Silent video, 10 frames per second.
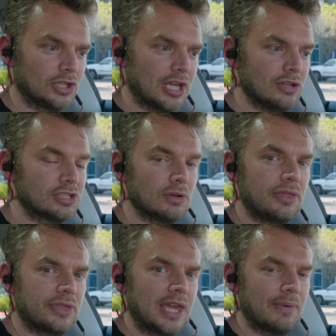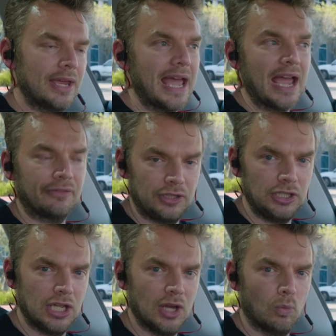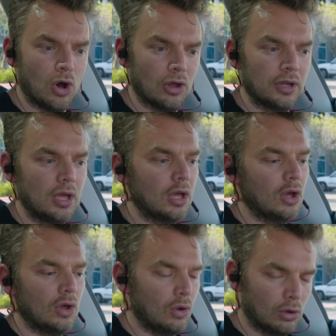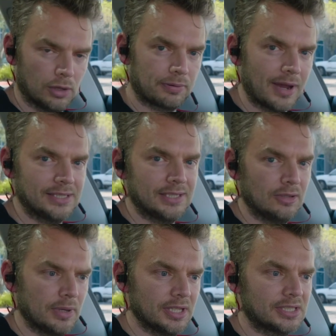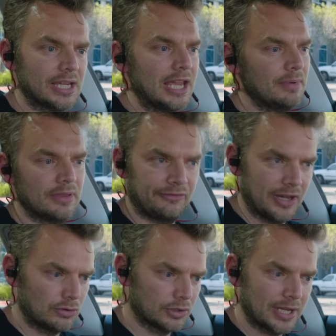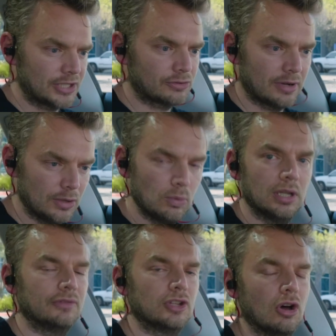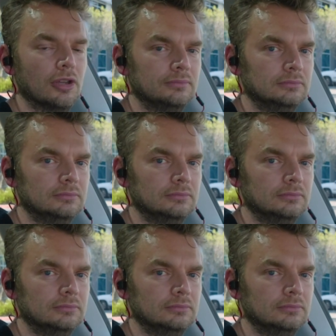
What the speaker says: to go, so in theory, after year one, all the pricing will be the same and the federal tax credit will have gone.